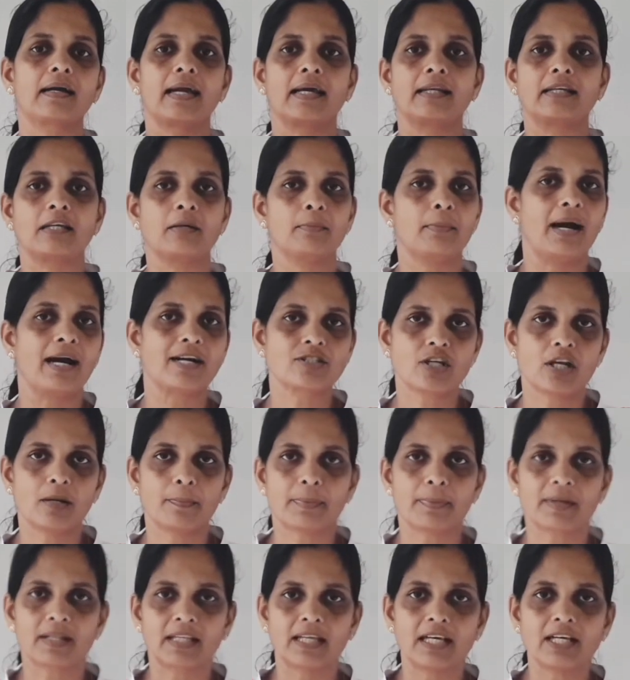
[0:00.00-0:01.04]
and Himachal
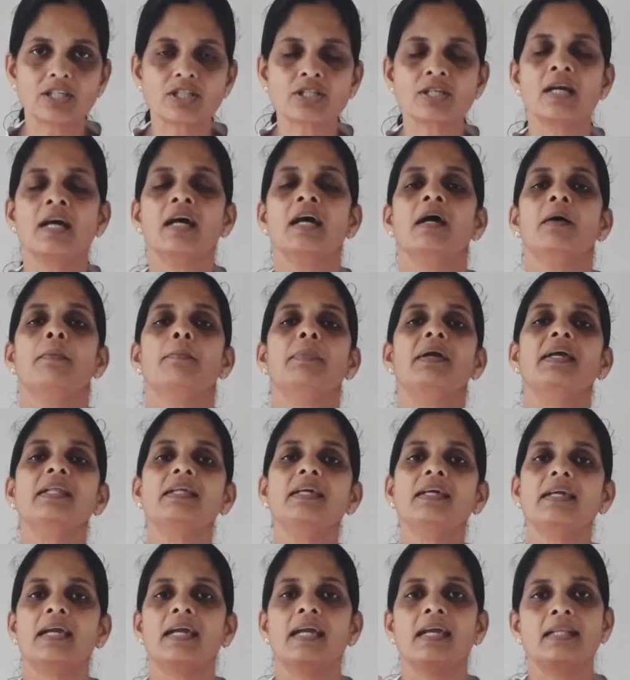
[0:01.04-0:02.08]
Pradesh,
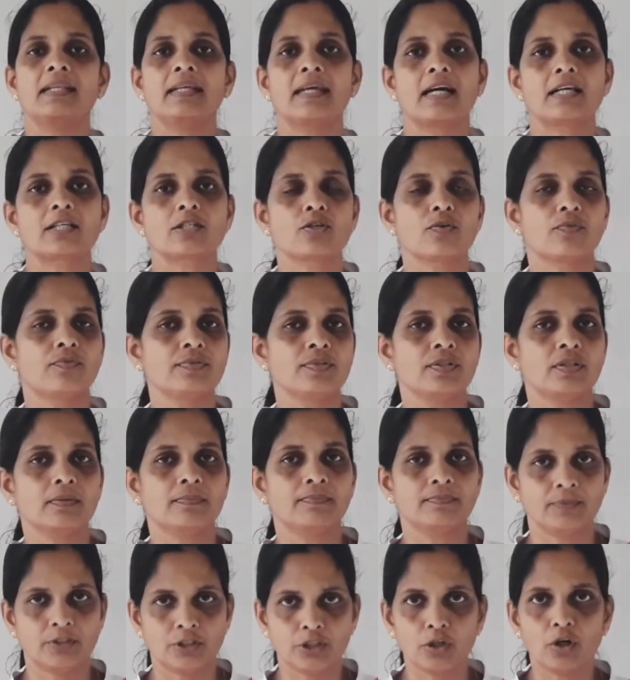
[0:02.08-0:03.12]
many areas of
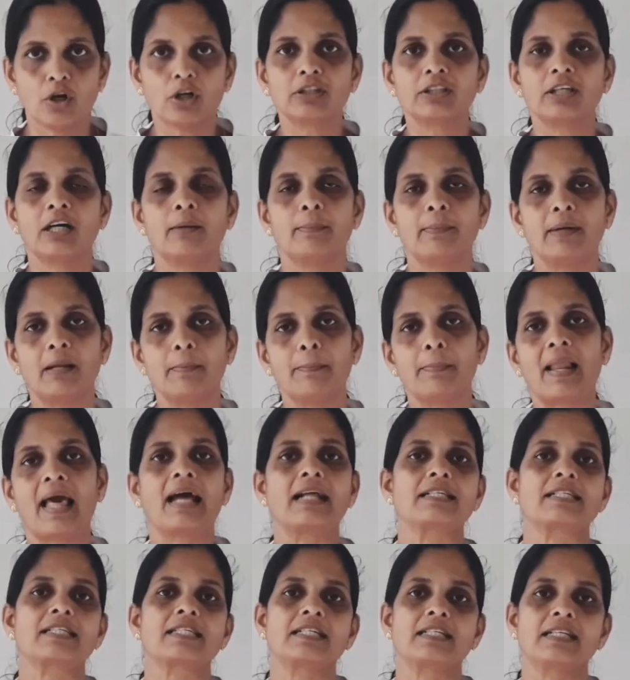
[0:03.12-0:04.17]
geothermal
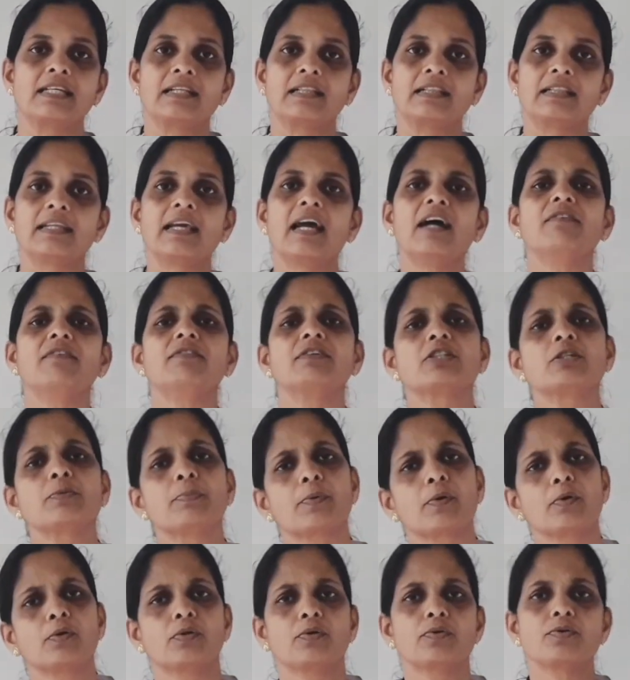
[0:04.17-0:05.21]
plants in India which
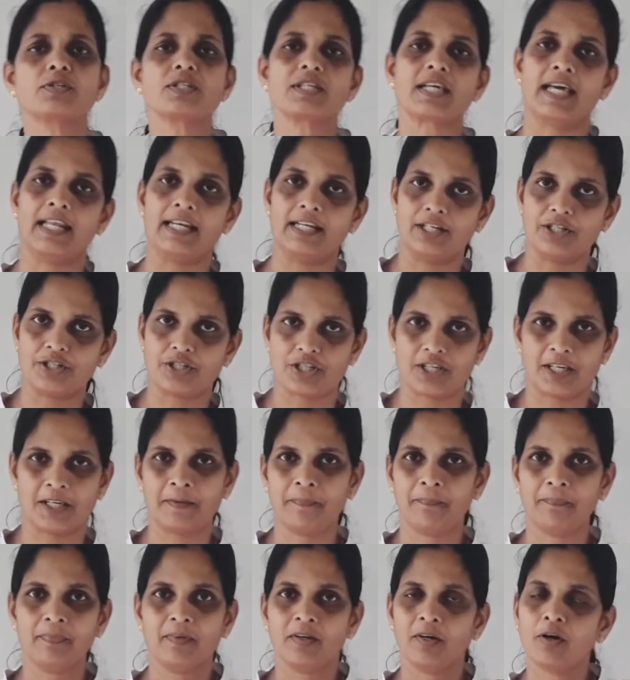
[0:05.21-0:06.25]
produce energy.
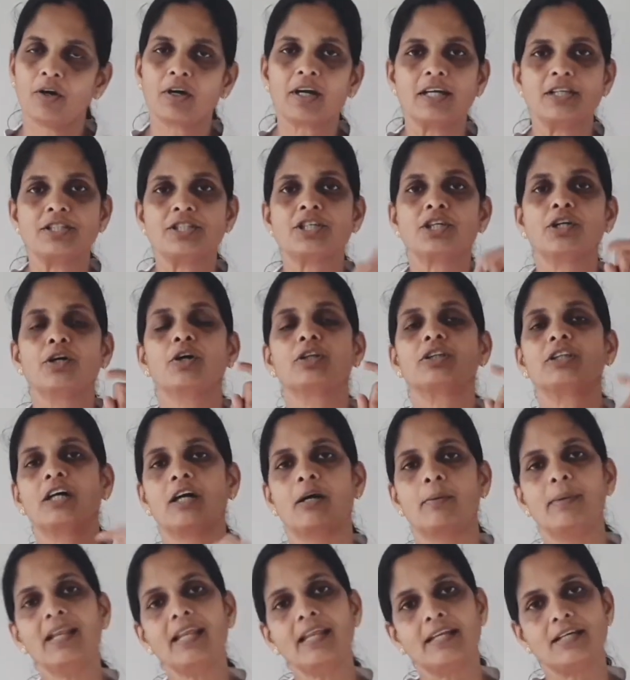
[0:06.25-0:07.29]
Okay,
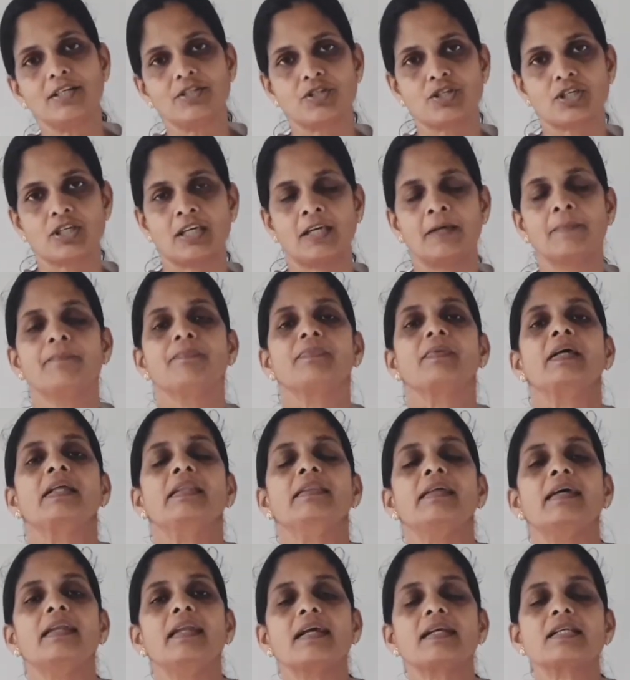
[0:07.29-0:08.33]
geothermal energy.
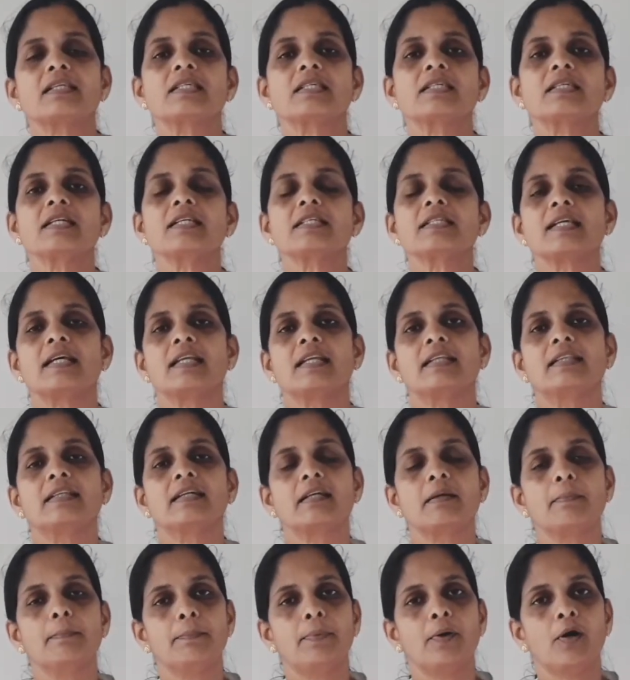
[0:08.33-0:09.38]
The next is another
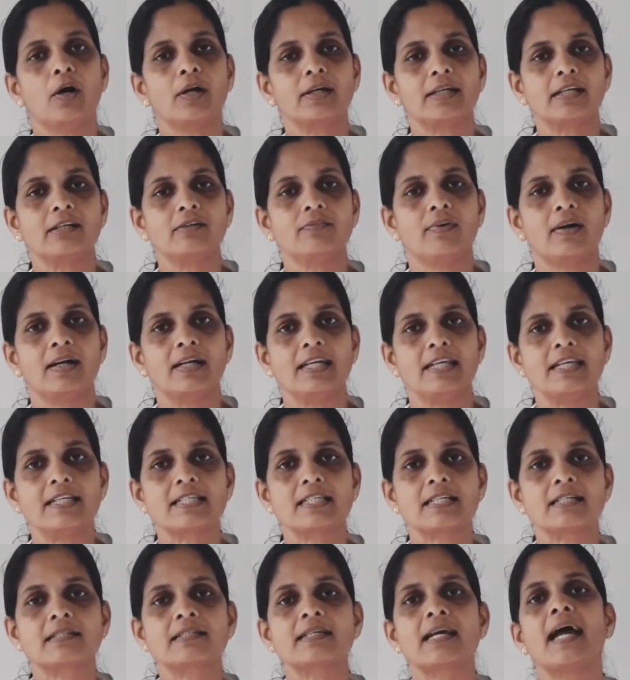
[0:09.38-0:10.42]
important one
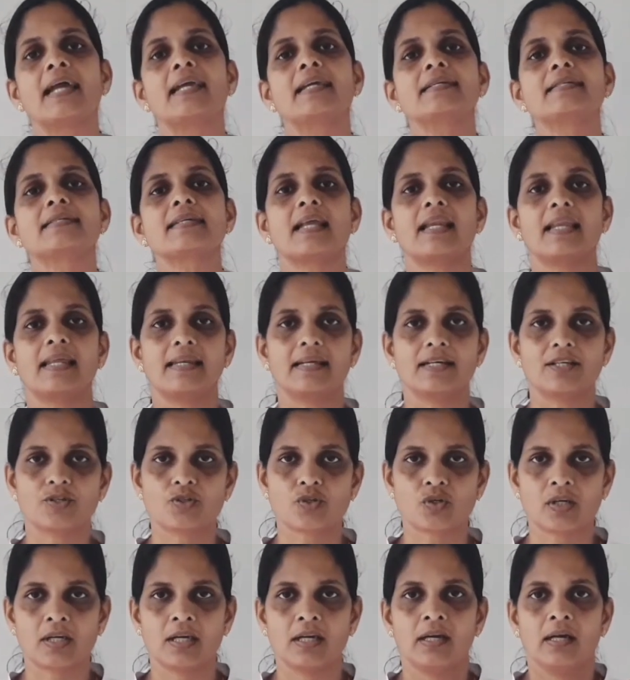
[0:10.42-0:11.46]
is tidal
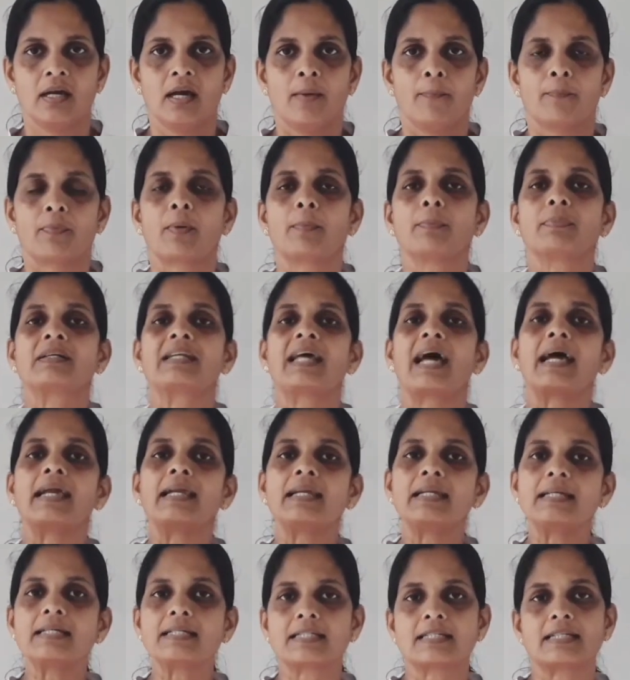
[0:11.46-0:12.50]
energy. From
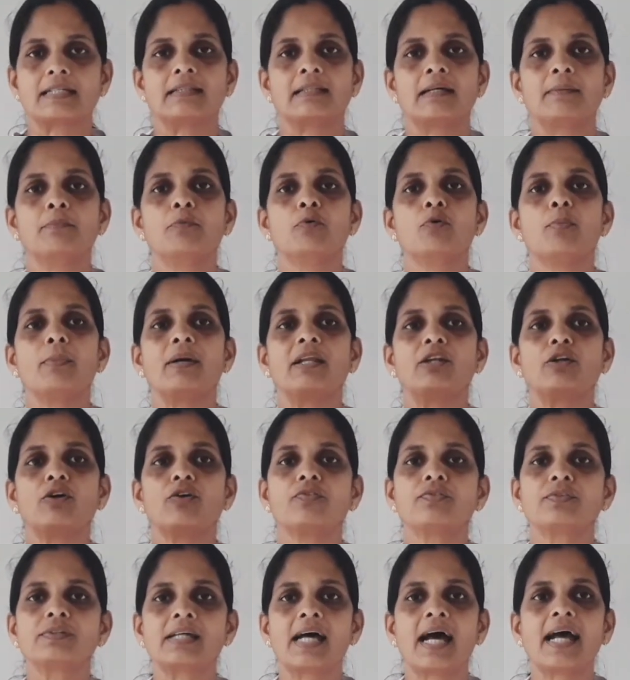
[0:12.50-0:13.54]
tide, the movement
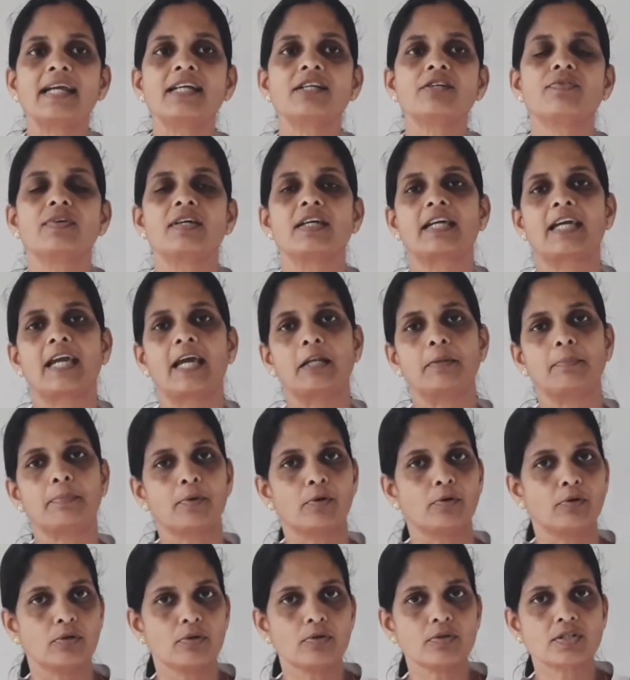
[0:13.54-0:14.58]
of tide, we can
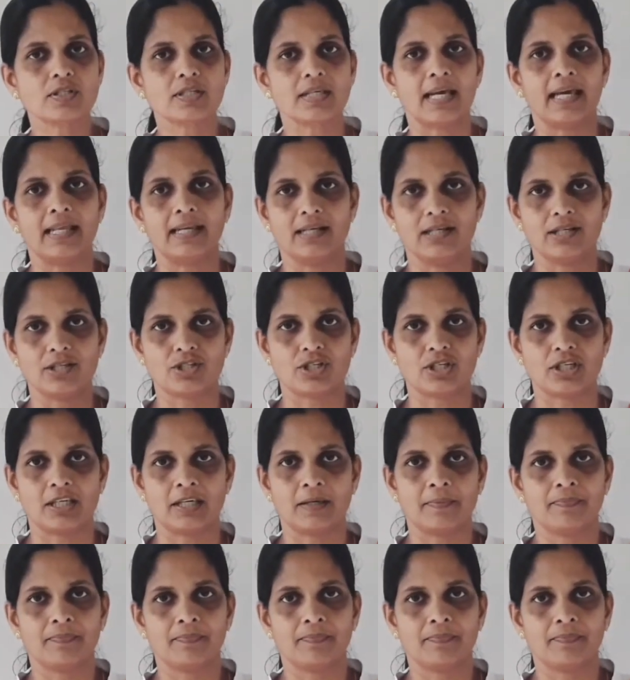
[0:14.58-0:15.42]
produce energy.